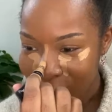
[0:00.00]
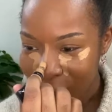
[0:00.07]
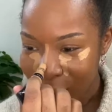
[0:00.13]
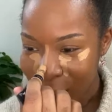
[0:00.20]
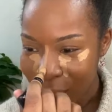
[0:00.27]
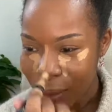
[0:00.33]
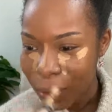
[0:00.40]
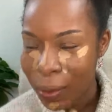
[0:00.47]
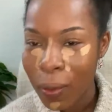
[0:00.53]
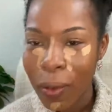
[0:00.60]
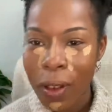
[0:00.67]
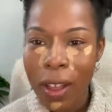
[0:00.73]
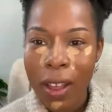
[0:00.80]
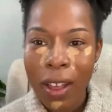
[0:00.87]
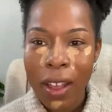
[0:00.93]
too
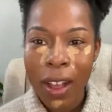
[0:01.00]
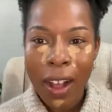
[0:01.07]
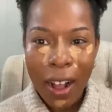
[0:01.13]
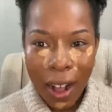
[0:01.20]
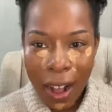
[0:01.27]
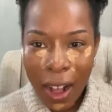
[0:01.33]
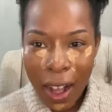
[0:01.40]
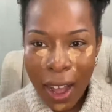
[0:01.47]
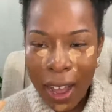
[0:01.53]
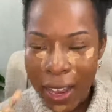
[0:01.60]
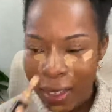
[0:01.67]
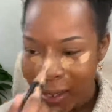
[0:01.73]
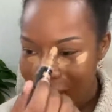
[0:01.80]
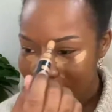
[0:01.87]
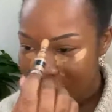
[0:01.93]

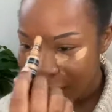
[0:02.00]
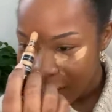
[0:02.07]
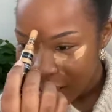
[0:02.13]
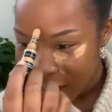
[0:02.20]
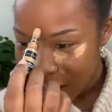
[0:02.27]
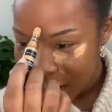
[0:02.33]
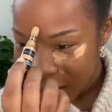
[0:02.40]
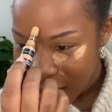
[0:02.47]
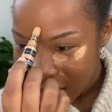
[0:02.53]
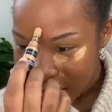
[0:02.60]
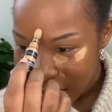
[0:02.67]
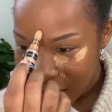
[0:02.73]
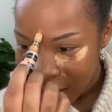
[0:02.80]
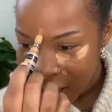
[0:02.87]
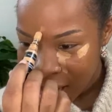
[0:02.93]
hot
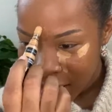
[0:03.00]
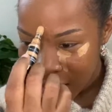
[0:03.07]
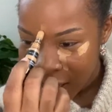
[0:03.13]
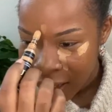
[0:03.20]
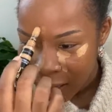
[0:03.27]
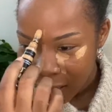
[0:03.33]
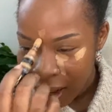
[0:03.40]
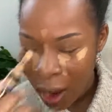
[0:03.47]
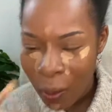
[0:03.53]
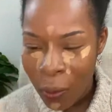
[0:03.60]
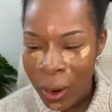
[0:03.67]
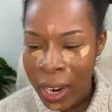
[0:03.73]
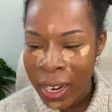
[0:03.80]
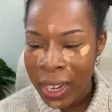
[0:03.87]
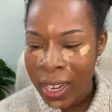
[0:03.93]
and it's not
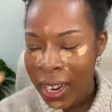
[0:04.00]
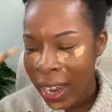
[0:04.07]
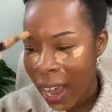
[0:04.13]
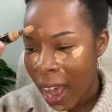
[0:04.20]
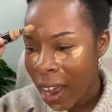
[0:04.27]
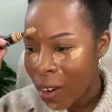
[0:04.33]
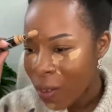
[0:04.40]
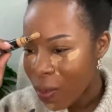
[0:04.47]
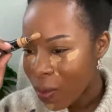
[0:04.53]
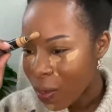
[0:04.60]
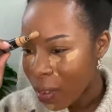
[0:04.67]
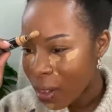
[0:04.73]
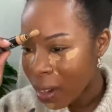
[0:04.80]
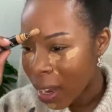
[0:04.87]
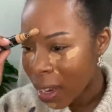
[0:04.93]
rainy. Like, I don't
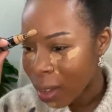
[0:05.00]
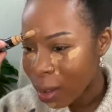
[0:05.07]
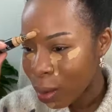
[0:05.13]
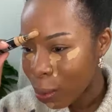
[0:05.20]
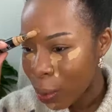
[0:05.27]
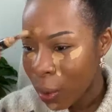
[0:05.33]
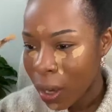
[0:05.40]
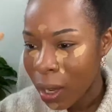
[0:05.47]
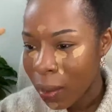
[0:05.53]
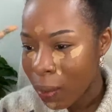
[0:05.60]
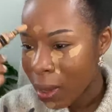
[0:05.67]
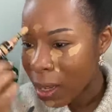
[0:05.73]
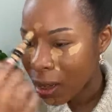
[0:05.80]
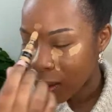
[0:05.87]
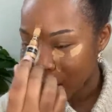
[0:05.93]
like spring
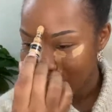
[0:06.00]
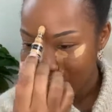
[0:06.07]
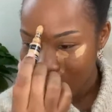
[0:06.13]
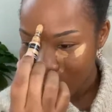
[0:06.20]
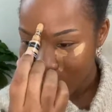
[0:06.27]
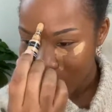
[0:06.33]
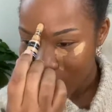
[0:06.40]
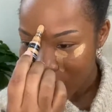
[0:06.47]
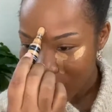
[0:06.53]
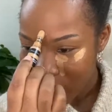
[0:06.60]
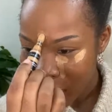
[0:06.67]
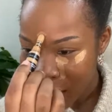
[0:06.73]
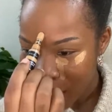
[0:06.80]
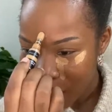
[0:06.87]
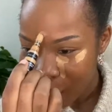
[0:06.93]
because in the
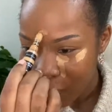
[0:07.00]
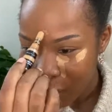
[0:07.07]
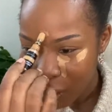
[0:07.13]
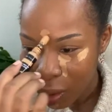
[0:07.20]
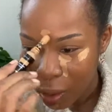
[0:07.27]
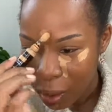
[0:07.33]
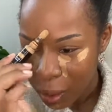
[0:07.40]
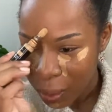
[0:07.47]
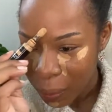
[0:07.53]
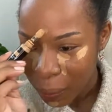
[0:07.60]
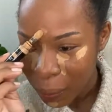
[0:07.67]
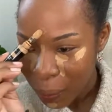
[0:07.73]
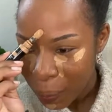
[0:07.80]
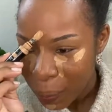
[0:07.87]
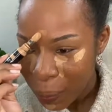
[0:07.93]
springtime it's just
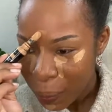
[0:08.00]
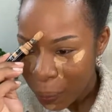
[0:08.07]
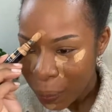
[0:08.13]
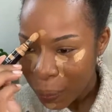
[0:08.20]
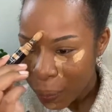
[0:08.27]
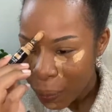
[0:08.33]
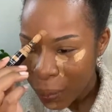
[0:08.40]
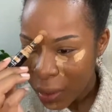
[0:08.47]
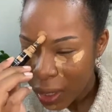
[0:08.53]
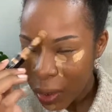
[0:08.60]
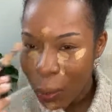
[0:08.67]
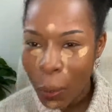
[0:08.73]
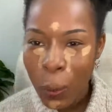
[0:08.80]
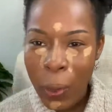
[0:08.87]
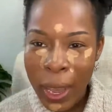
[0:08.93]

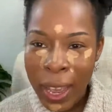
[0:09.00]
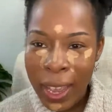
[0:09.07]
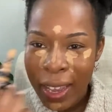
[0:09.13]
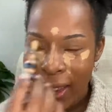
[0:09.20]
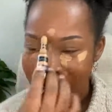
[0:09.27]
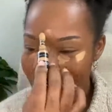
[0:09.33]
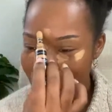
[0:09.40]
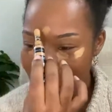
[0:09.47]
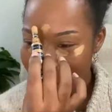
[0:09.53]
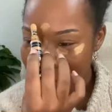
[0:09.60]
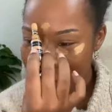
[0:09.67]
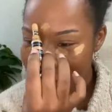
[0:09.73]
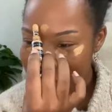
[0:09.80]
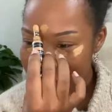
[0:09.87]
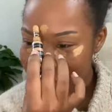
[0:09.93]
wet and
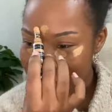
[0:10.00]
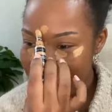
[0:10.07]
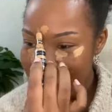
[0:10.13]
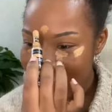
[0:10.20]
rainy